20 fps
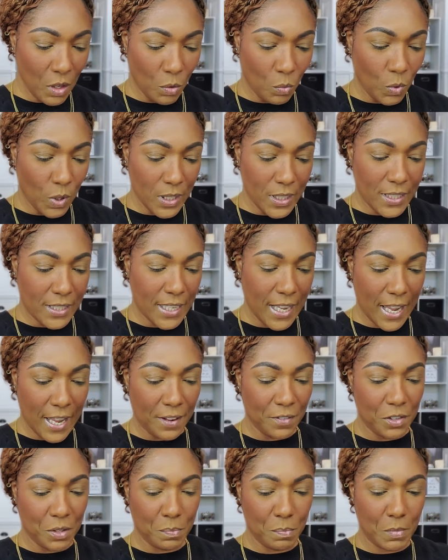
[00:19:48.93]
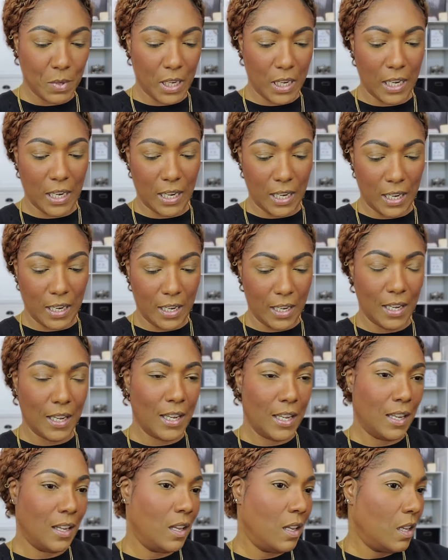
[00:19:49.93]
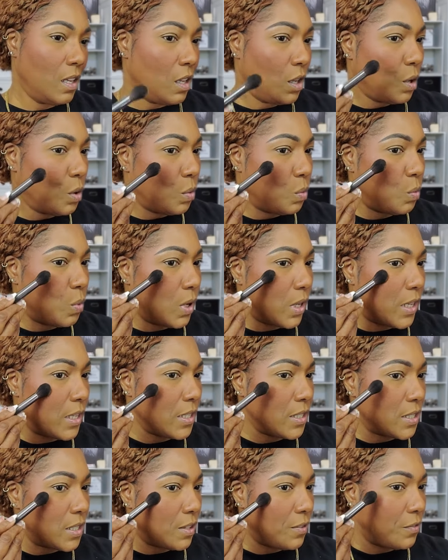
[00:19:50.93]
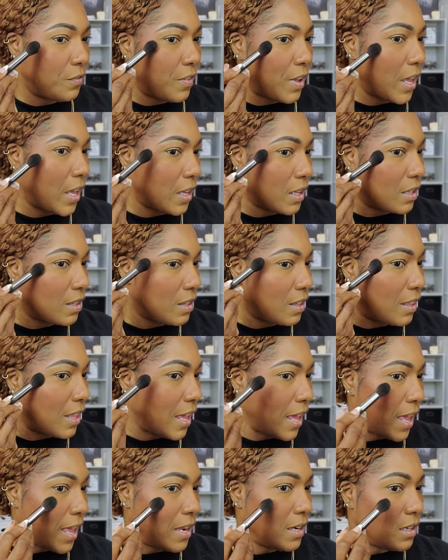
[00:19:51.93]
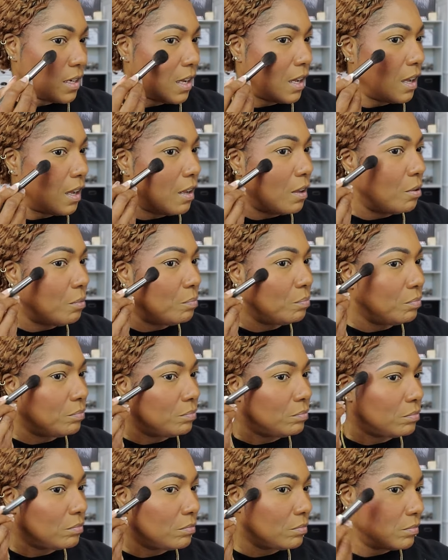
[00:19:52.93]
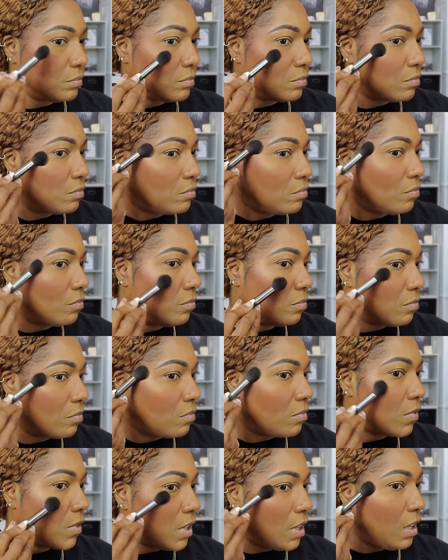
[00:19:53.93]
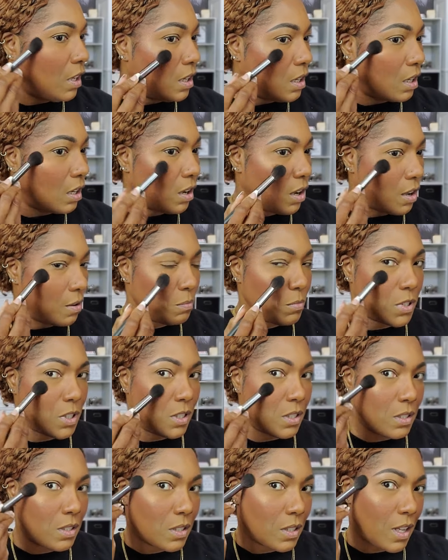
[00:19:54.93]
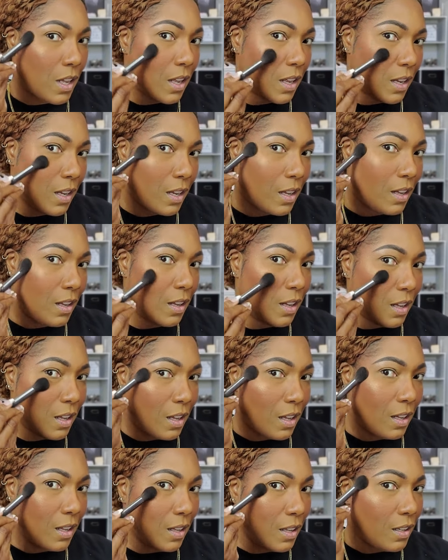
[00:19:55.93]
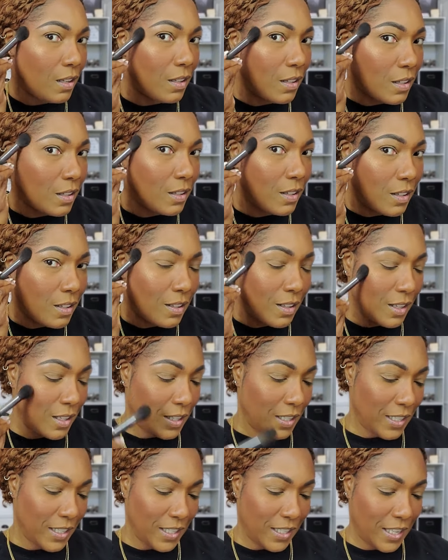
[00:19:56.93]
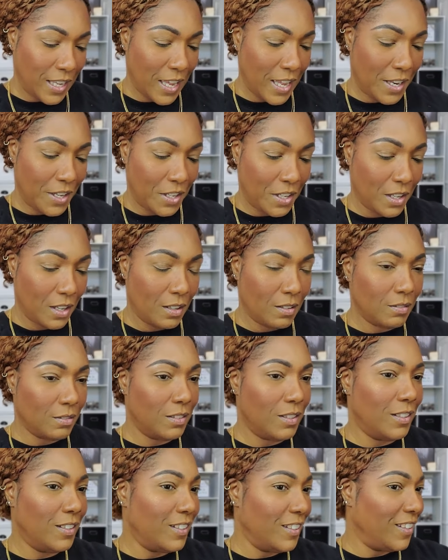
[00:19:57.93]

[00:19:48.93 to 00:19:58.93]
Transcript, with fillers: what saved me was the fact that, um, you know, I was just like, uh, yeah, no.